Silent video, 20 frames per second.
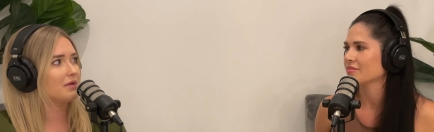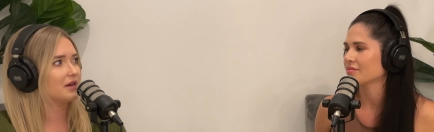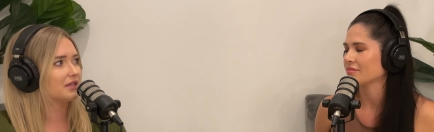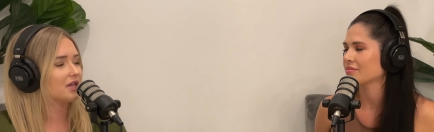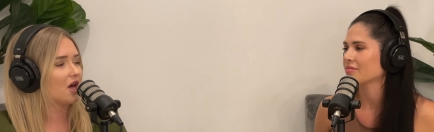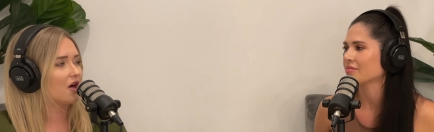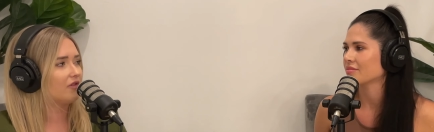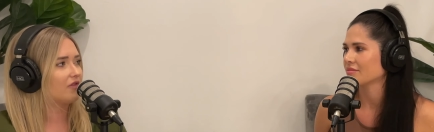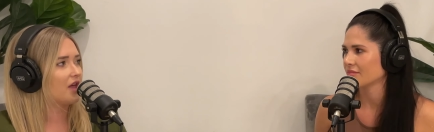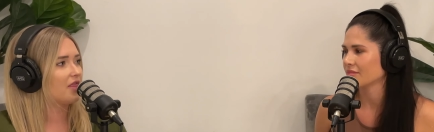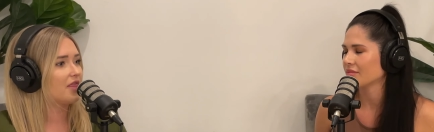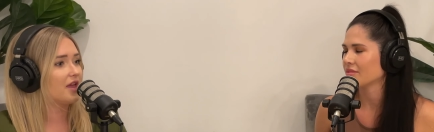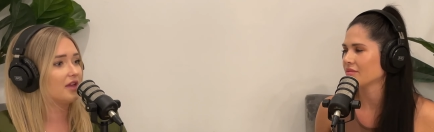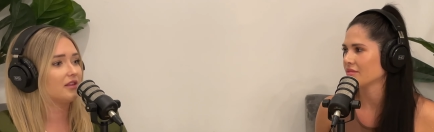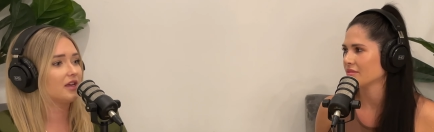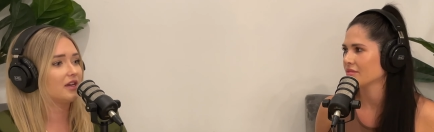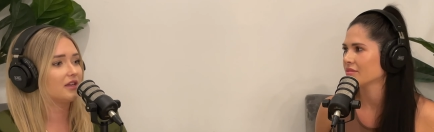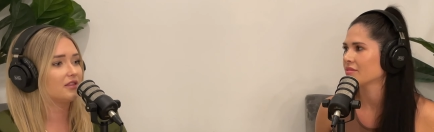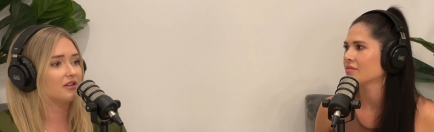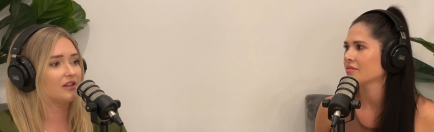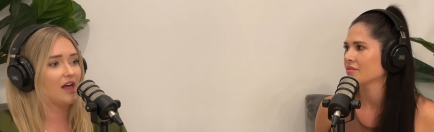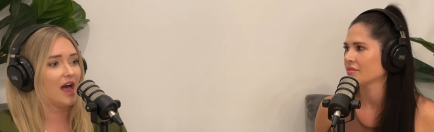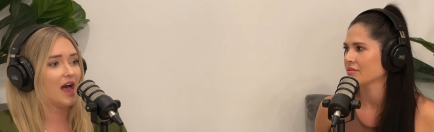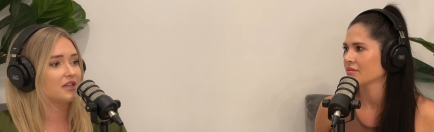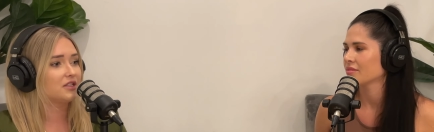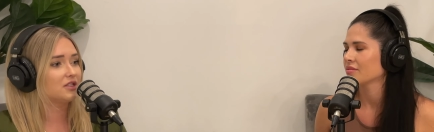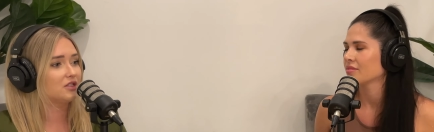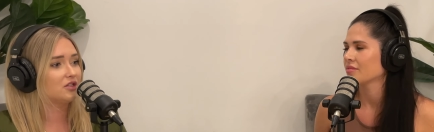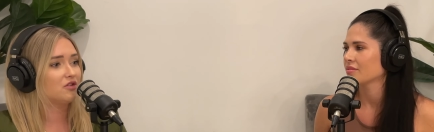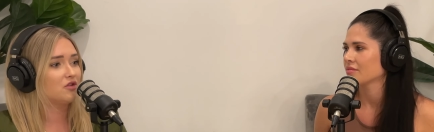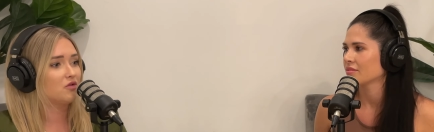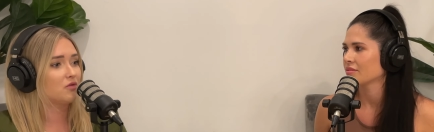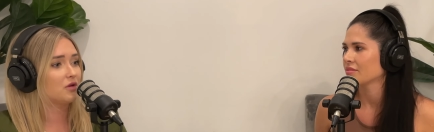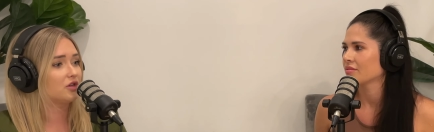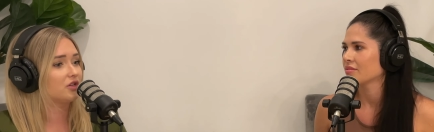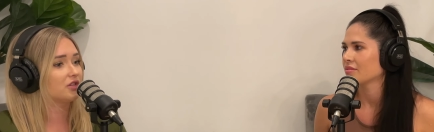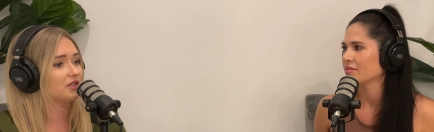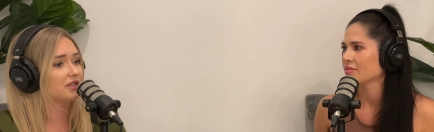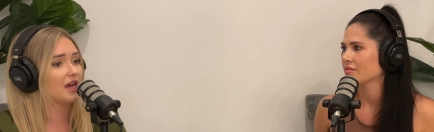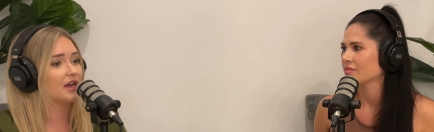Speaker 1: myself. And then like the last two were
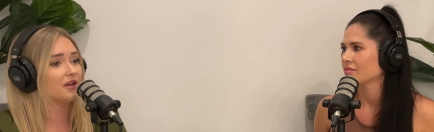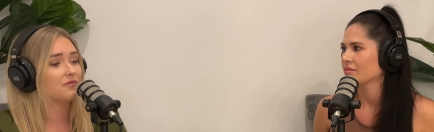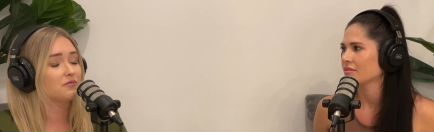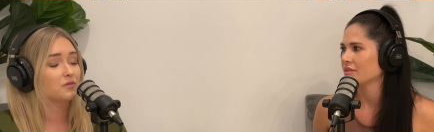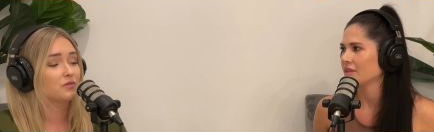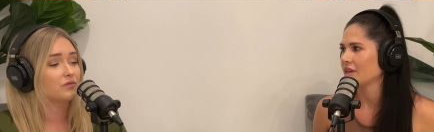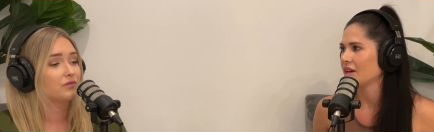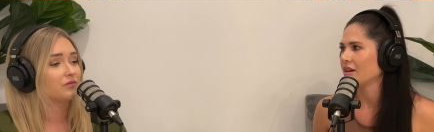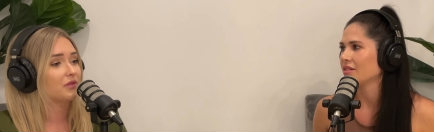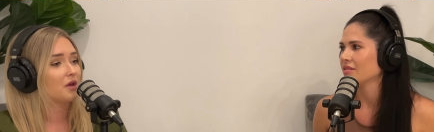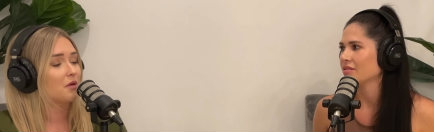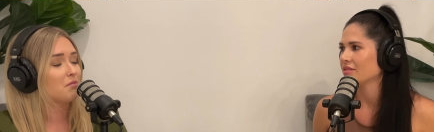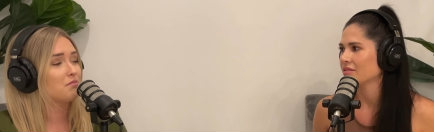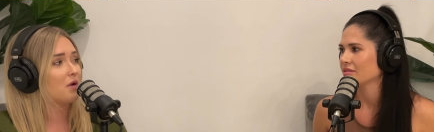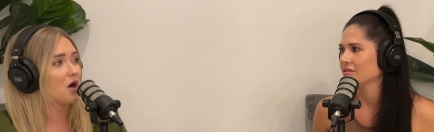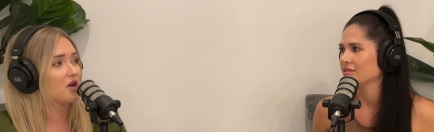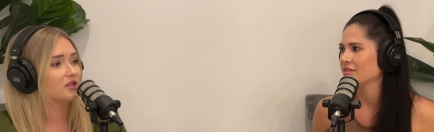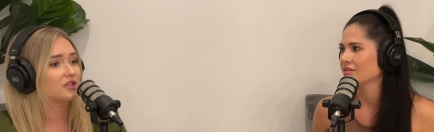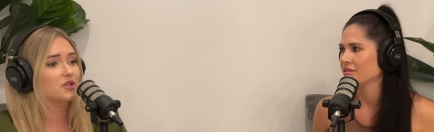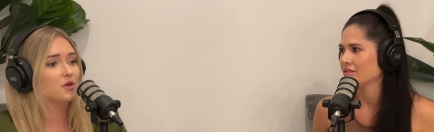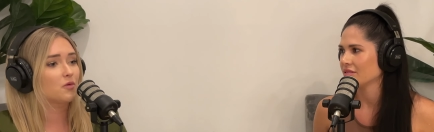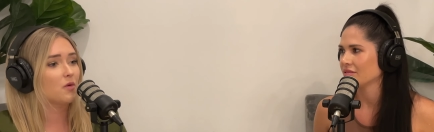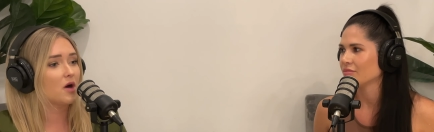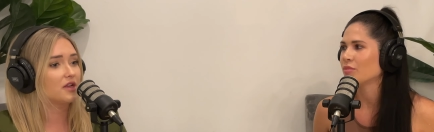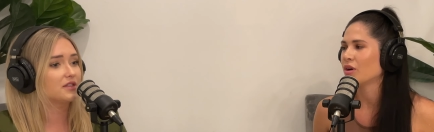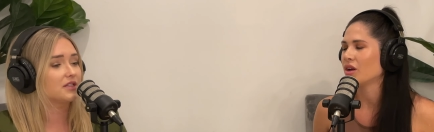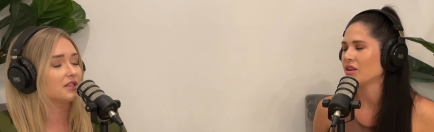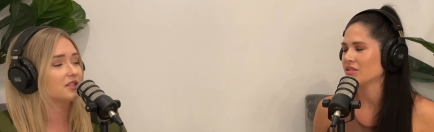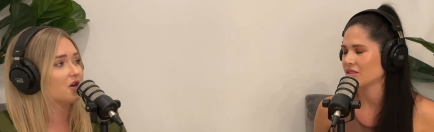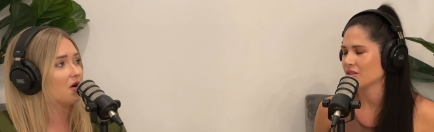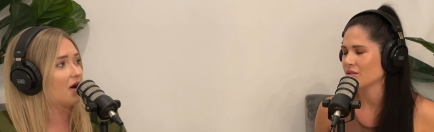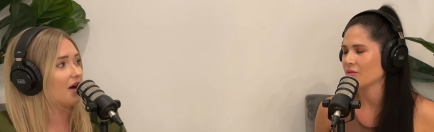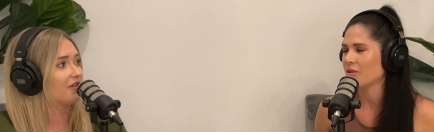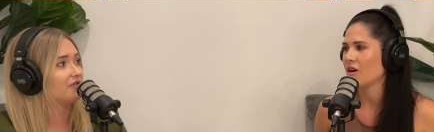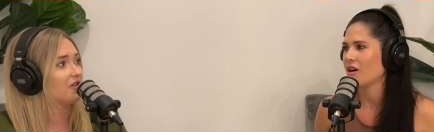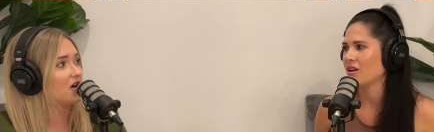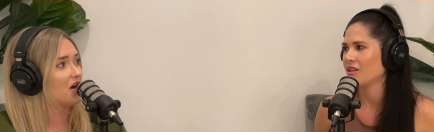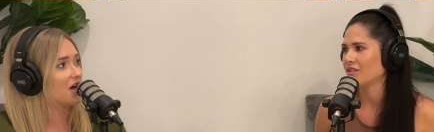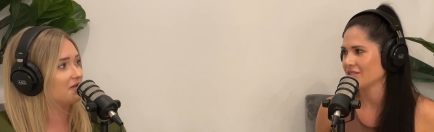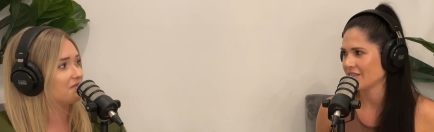just like yeah balls to the walls. Balls Let's go
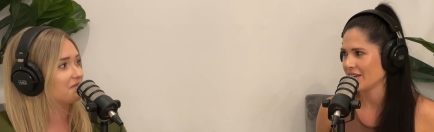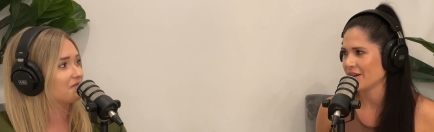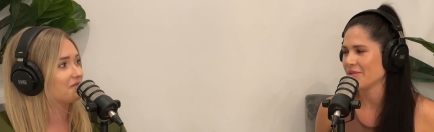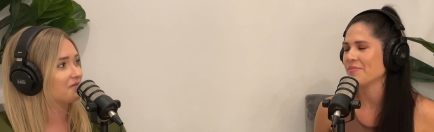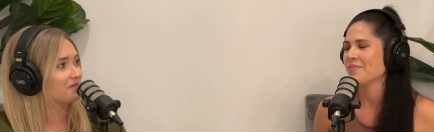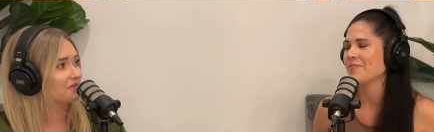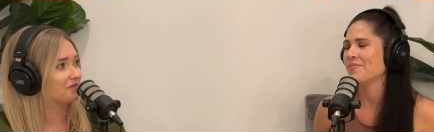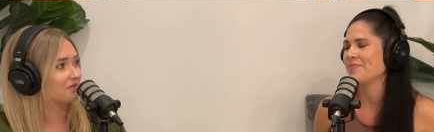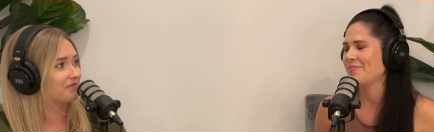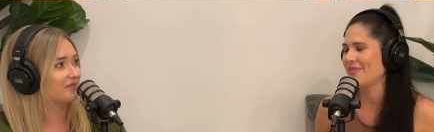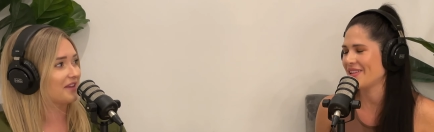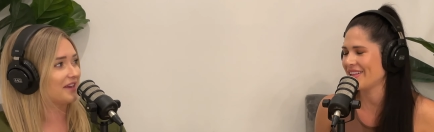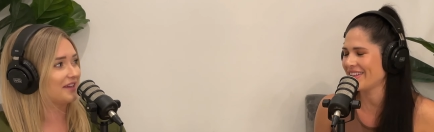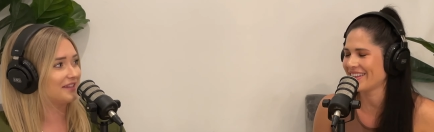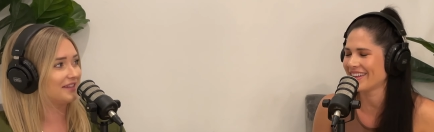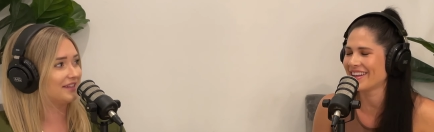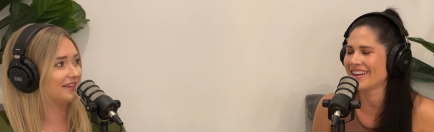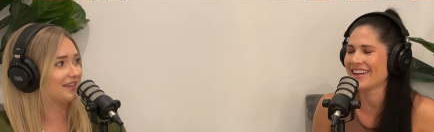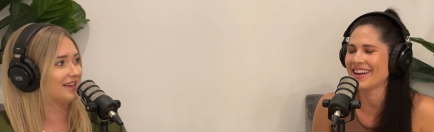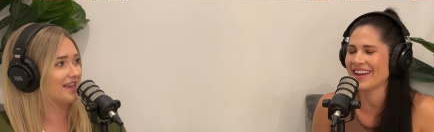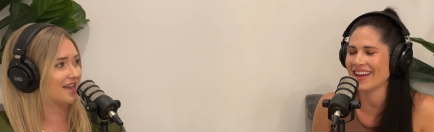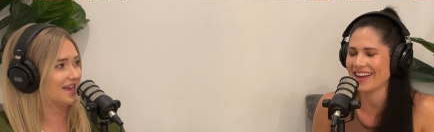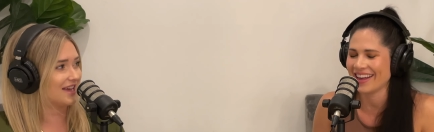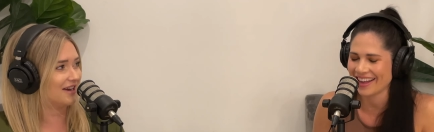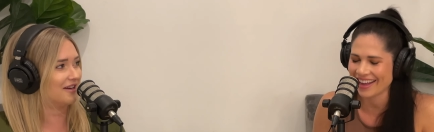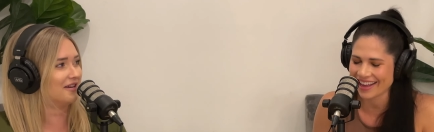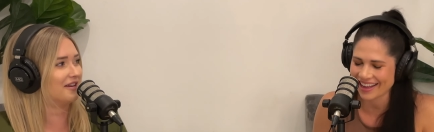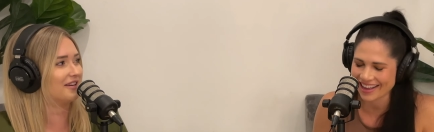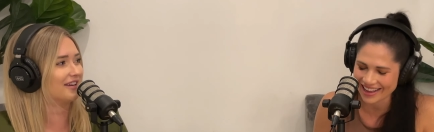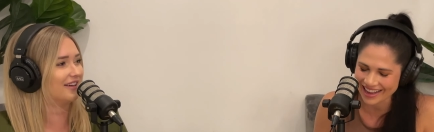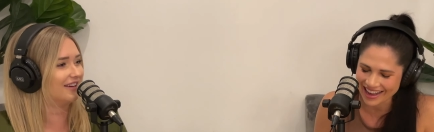have fun. Yep.